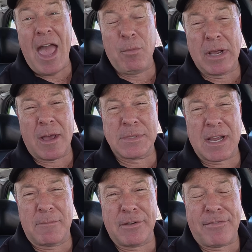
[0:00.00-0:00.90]
And when it comes
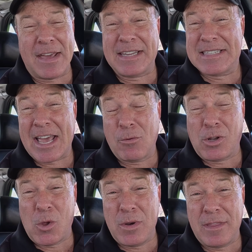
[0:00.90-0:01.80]
time to finally
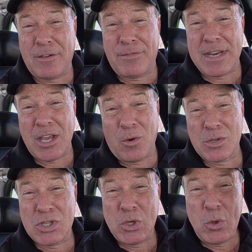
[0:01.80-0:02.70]
download the video
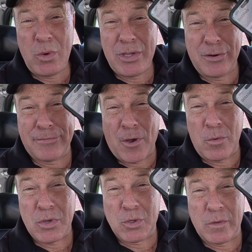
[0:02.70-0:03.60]
to your
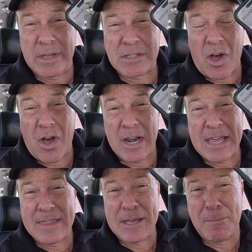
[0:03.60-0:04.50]
phone, you do this on
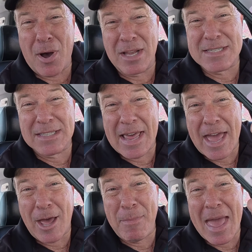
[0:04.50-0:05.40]
the
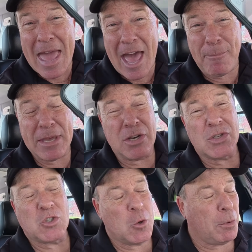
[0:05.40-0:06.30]
Botslab app. It
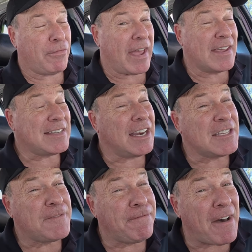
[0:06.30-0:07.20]
is super fast. It
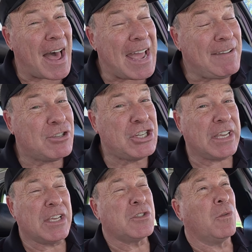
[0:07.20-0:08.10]
is
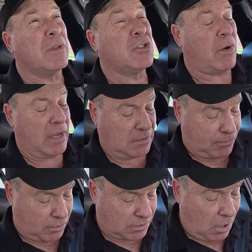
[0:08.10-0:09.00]
5G, so those
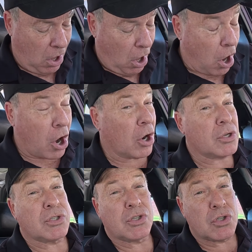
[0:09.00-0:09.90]
transfers
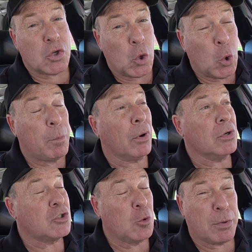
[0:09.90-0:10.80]
are
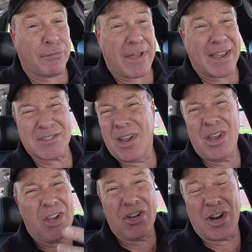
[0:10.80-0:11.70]
super, super fast.
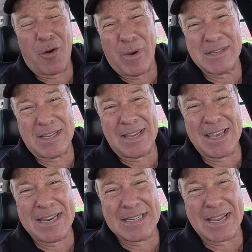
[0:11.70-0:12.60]
You're not wasting
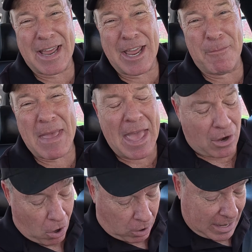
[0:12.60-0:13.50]
any time
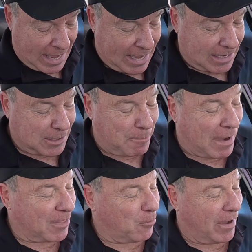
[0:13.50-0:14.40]
at all. And
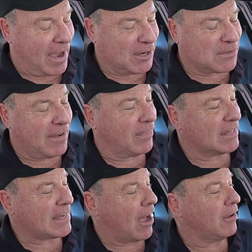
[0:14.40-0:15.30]
by the way, I just found
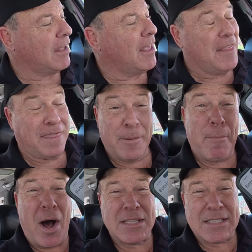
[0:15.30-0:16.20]
this out. The
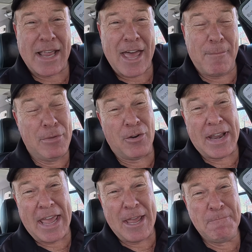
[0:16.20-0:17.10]
Botslab, their
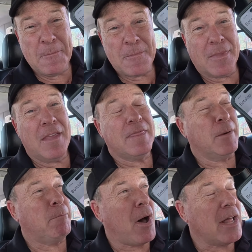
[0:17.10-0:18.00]
name,
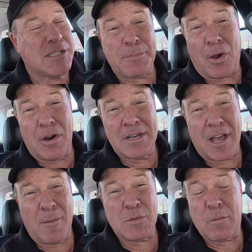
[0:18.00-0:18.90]
the bots part
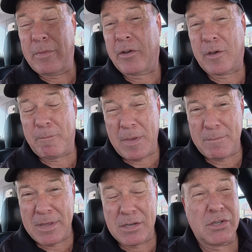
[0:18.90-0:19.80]
comes from their
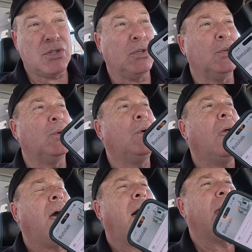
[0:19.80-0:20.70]
commitment to
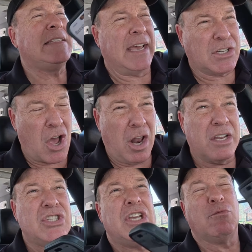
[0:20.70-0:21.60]

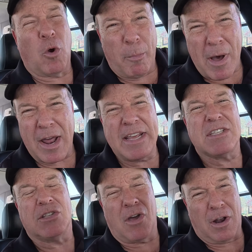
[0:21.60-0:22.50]
technology,
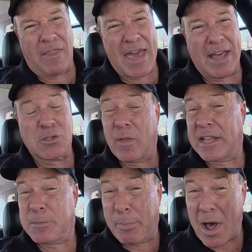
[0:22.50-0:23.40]
robotics, and all of that. So
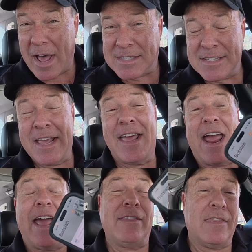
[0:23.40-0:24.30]
that's bots.
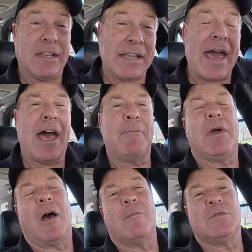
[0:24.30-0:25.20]
And then the
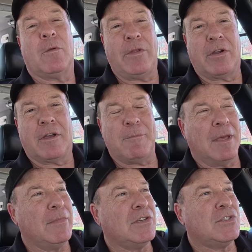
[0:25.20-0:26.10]
lab comes from their
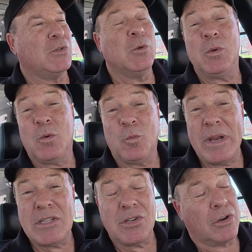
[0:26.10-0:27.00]
commitment to
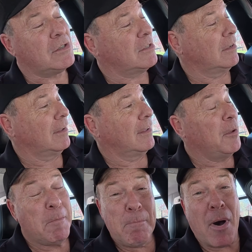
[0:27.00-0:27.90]
research.
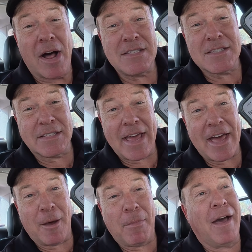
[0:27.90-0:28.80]

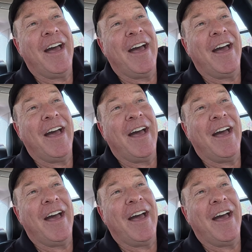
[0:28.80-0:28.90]
Botslab.